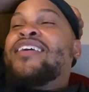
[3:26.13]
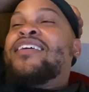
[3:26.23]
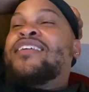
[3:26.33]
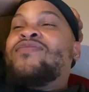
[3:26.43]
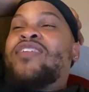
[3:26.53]

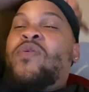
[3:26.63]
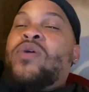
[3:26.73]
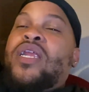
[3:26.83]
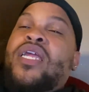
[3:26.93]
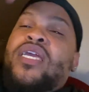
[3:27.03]
You know what
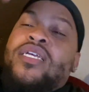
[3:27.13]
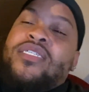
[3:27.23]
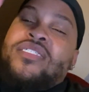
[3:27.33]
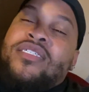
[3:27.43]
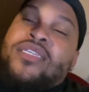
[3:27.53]
it
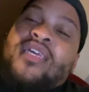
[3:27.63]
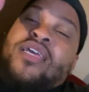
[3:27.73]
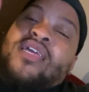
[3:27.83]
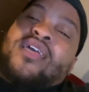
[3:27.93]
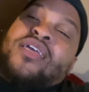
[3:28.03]
is.
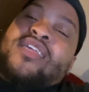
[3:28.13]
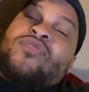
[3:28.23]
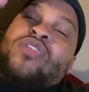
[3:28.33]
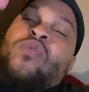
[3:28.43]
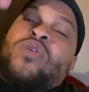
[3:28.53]
You
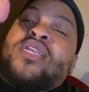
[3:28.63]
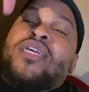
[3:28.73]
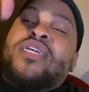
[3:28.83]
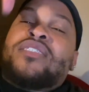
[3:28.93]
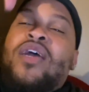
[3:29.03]
know what it
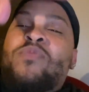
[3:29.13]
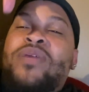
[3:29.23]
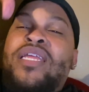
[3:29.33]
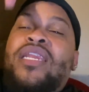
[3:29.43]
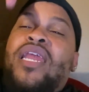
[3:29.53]
is,
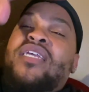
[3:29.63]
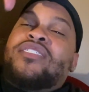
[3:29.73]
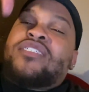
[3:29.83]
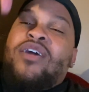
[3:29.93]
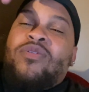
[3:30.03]
homie. Lake
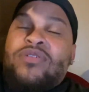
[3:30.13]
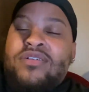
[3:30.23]
Show.